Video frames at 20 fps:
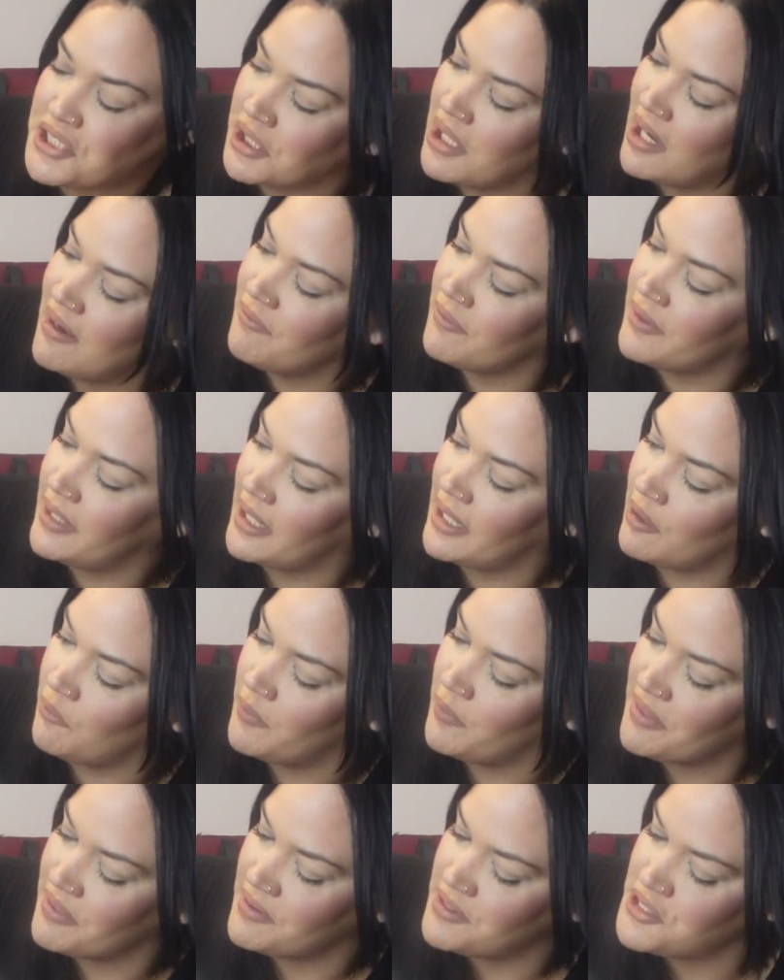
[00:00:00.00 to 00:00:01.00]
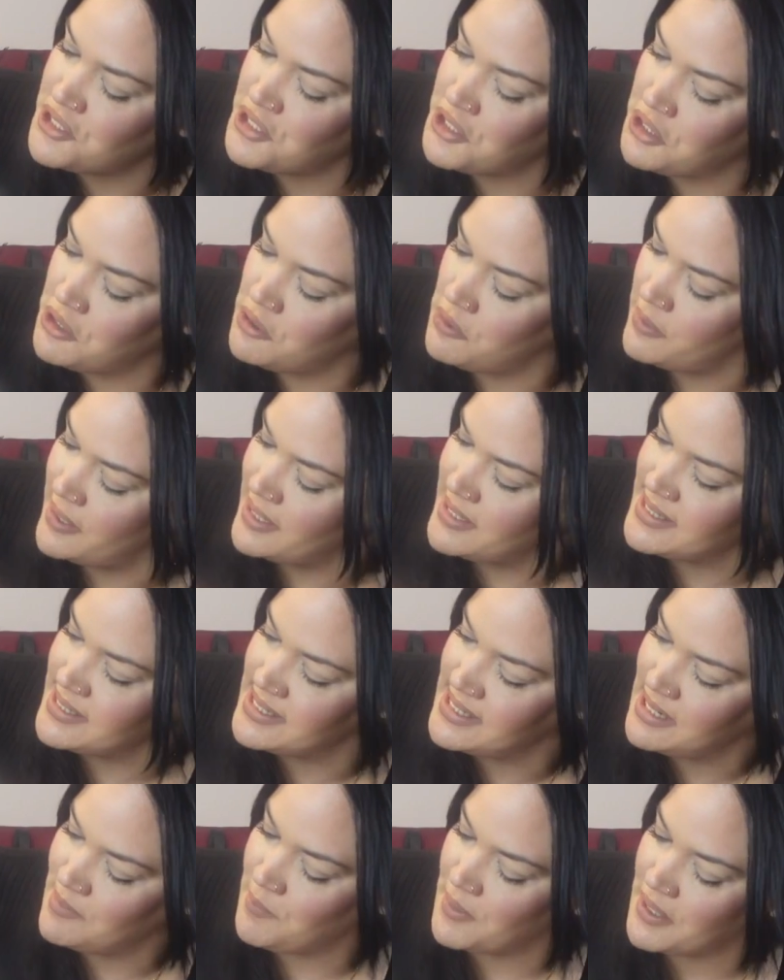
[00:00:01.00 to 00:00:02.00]
covering with two
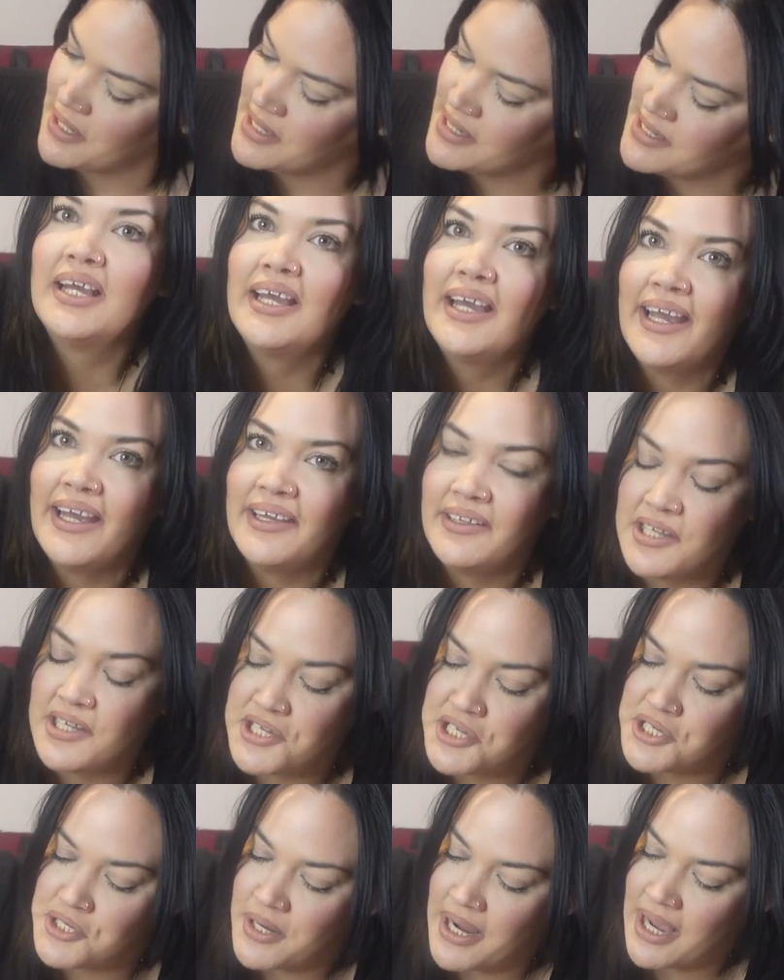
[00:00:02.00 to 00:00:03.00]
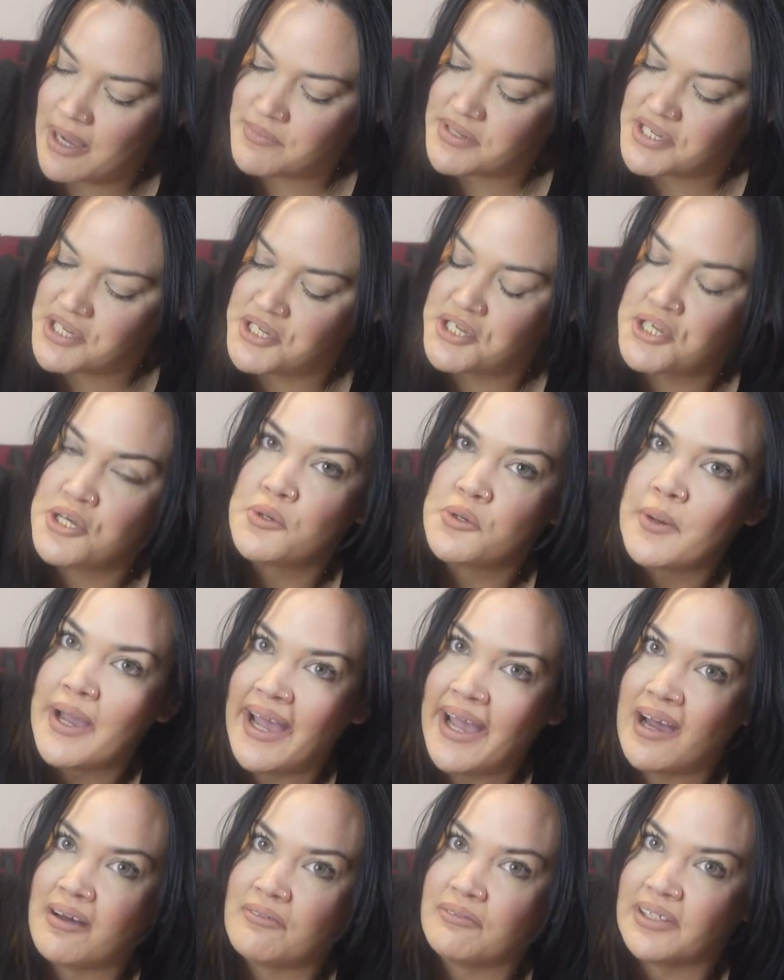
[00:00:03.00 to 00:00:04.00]
zippers, and the straps do
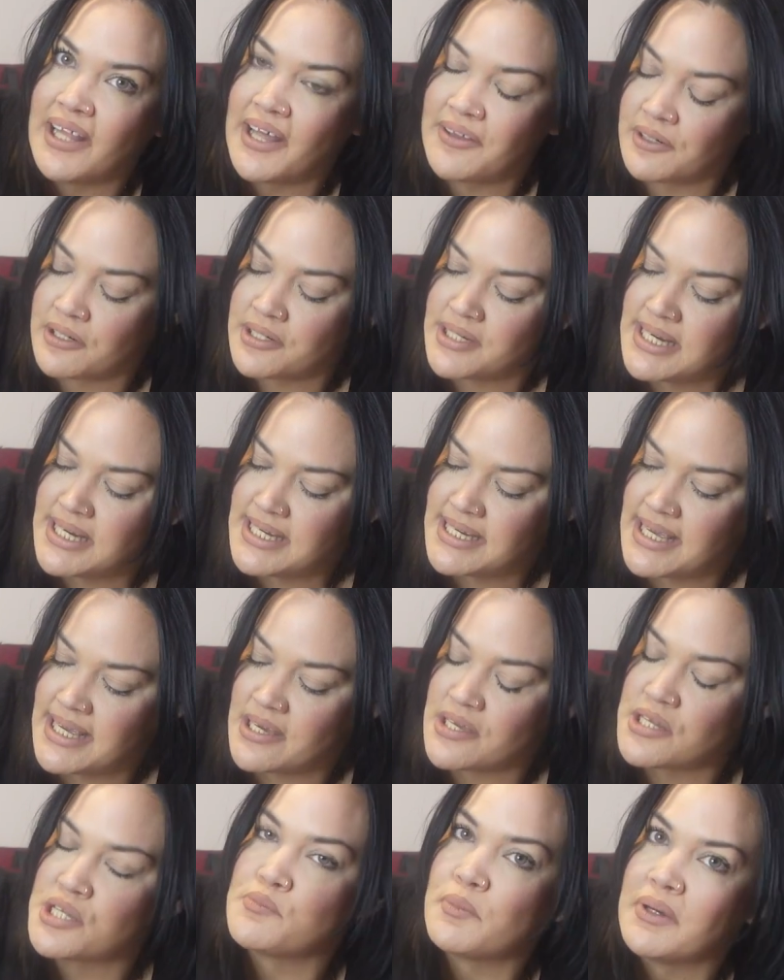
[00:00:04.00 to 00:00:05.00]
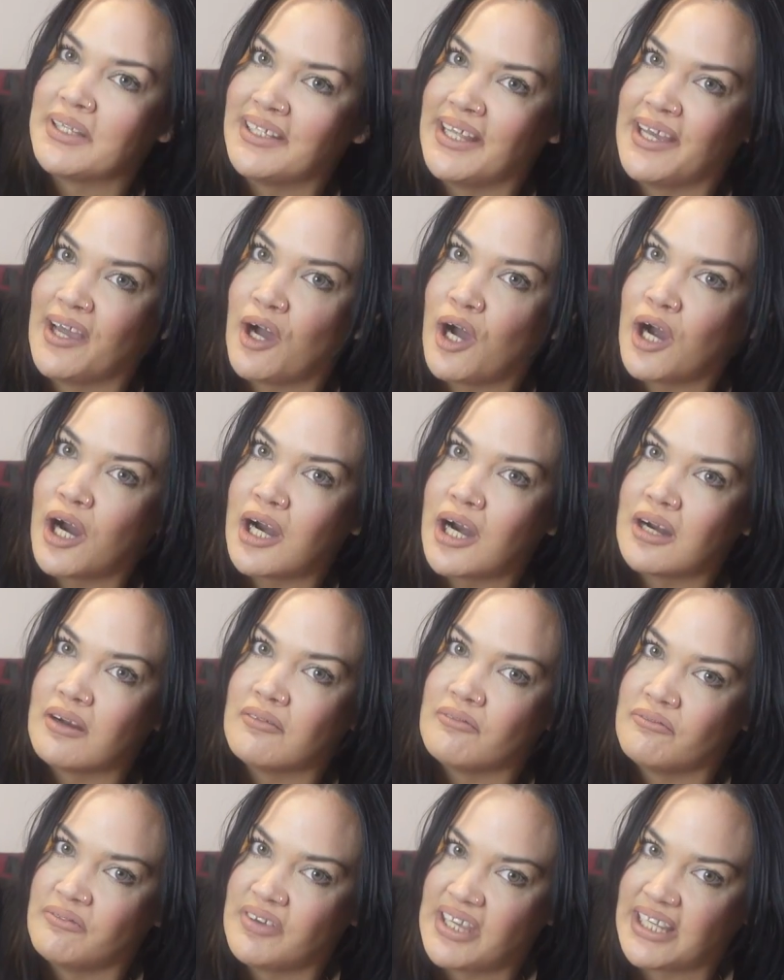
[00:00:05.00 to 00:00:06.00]
have leather details, but they are
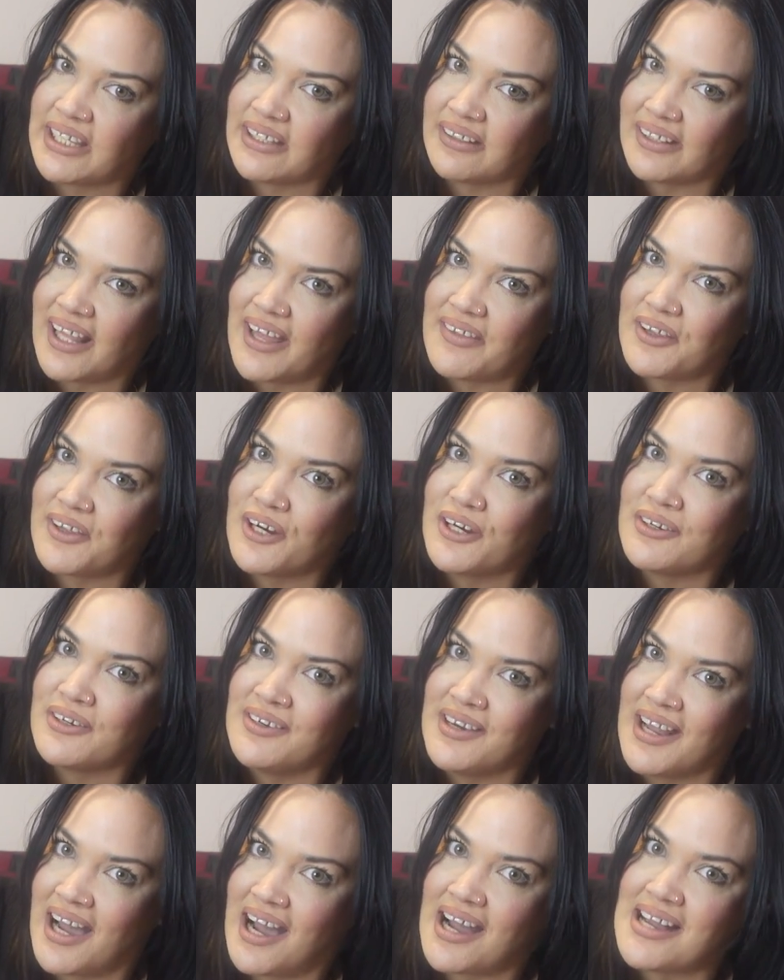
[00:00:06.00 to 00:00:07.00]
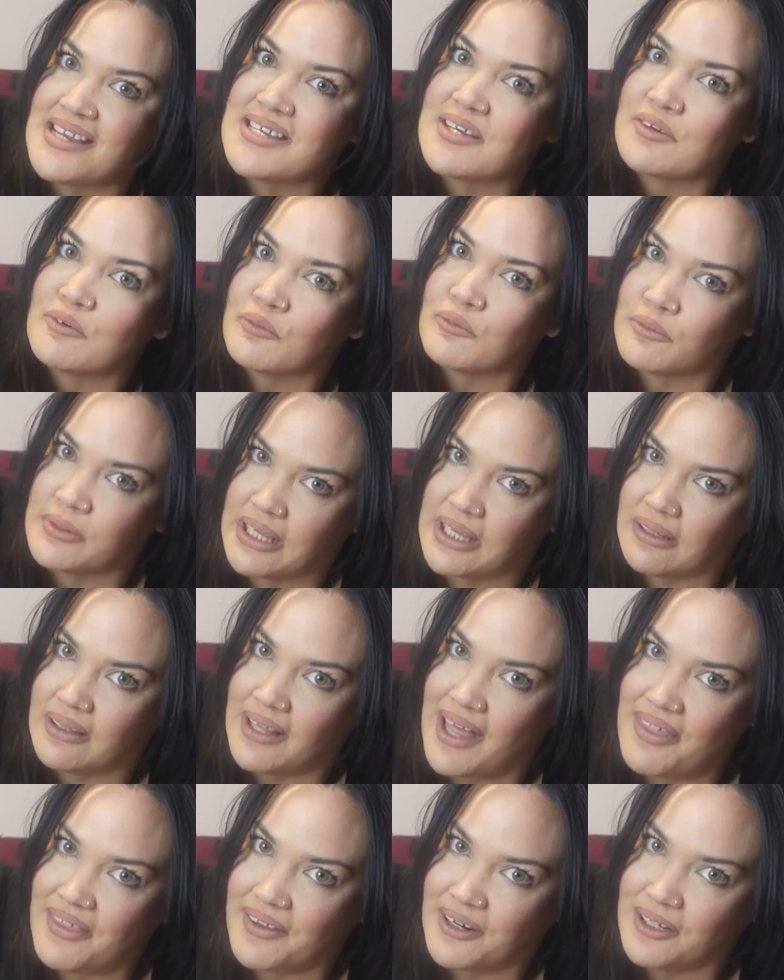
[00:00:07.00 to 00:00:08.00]
vegan leather, not real
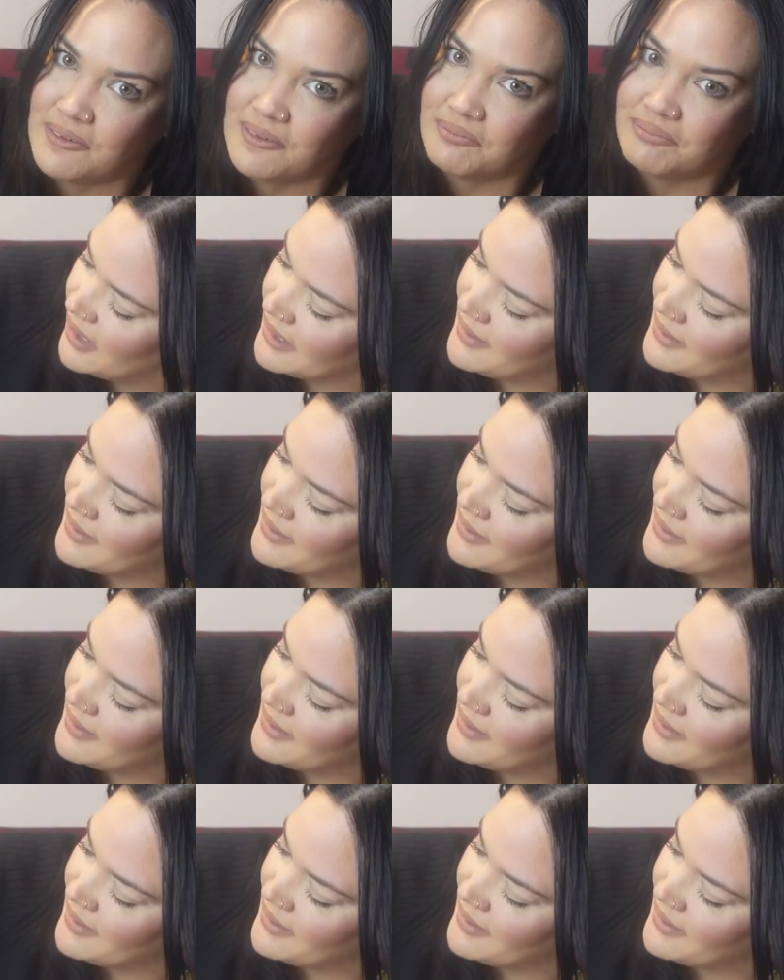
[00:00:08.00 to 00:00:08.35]
leather.